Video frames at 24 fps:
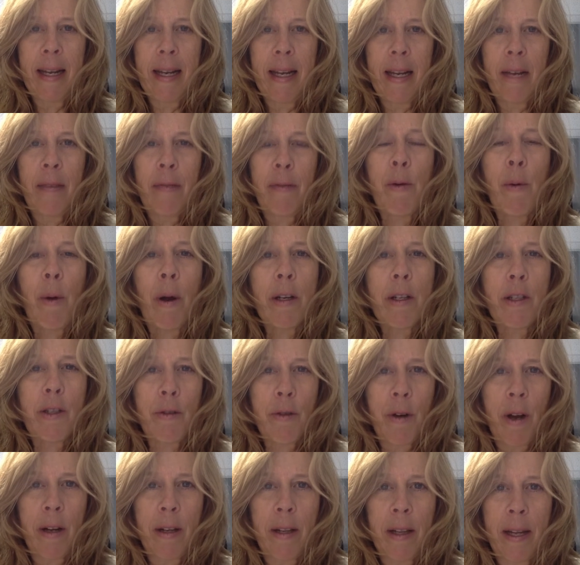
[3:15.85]
If you are
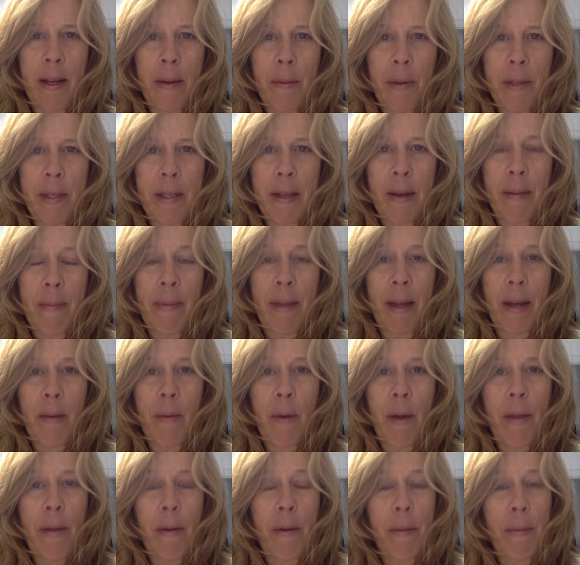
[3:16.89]
struggling with something,
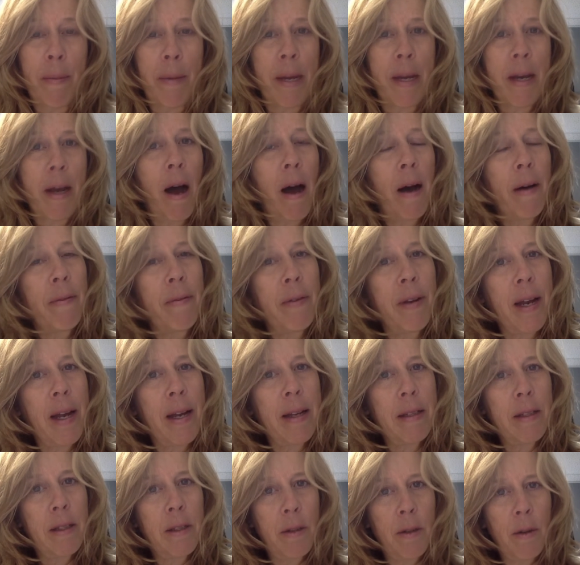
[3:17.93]
whether it be
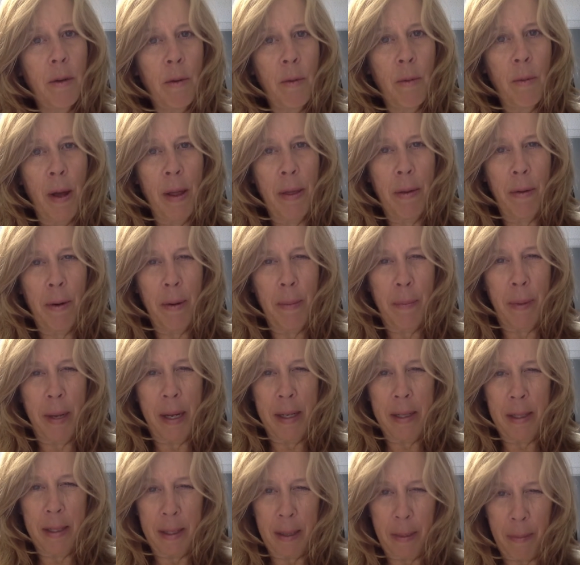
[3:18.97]
confidence or whether it be
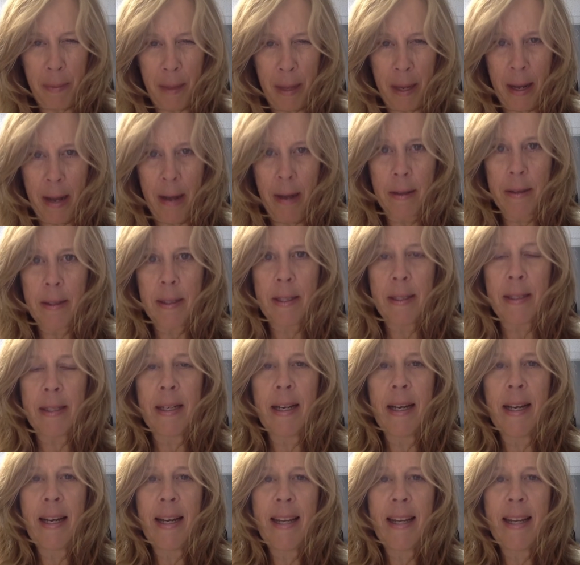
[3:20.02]
something else,